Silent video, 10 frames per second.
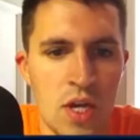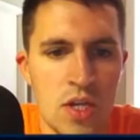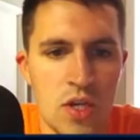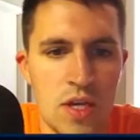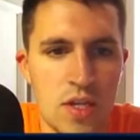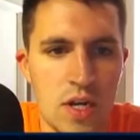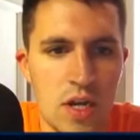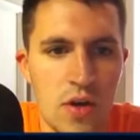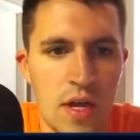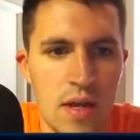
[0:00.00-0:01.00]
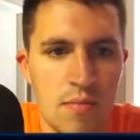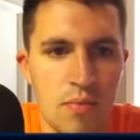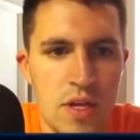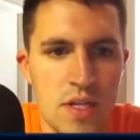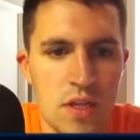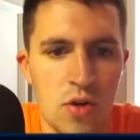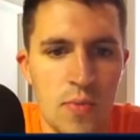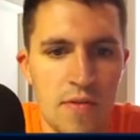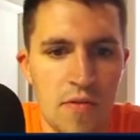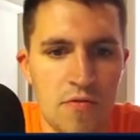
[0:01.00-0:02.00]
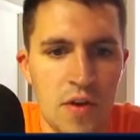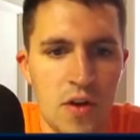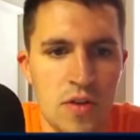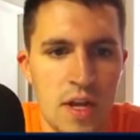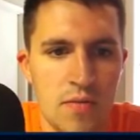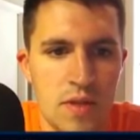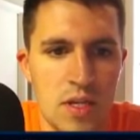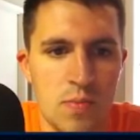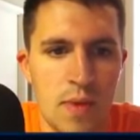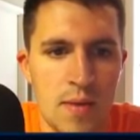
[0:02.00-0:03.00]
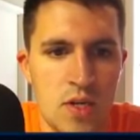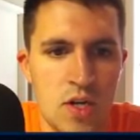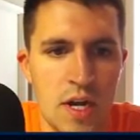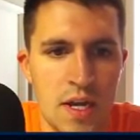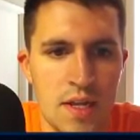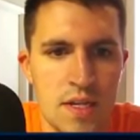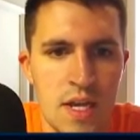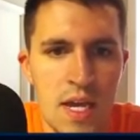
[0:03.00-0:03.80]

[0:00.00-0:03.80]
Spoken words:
So he's going to go ahead and place a little bit of a funnel down with these baby dragons.